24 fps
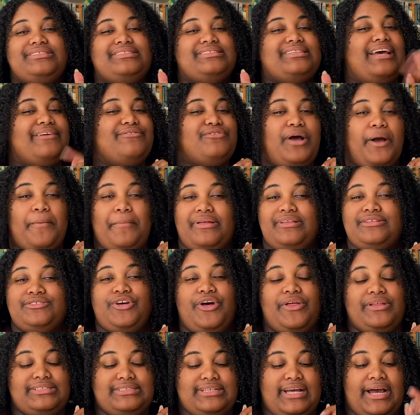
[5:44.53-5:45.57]
I talk about this
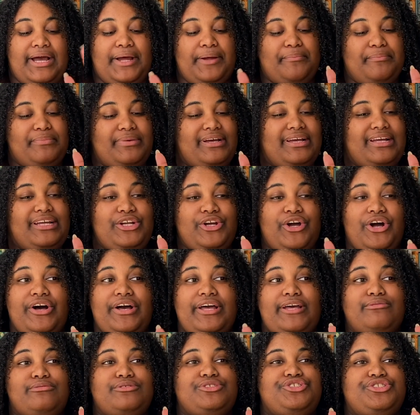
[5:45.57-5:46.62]
all the time, but y'all,
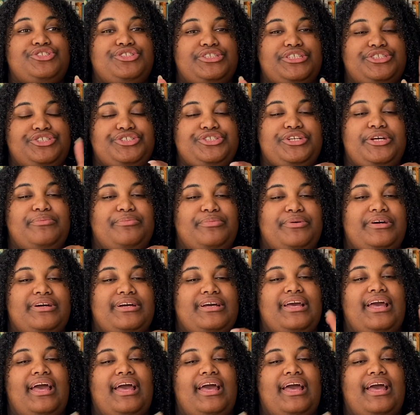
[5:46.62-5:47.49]
it was just such a good book.